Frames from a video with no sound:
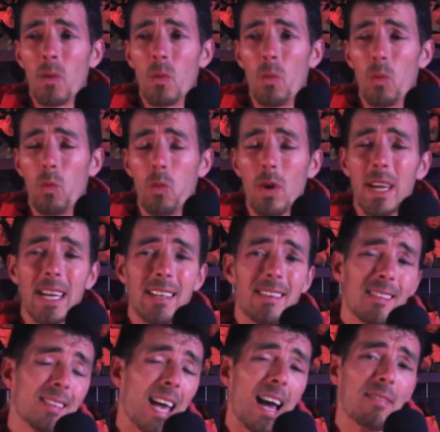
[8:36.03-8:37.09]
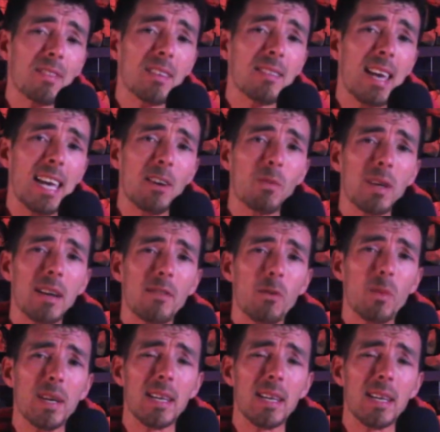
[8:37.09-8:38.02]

we just have to take whatever we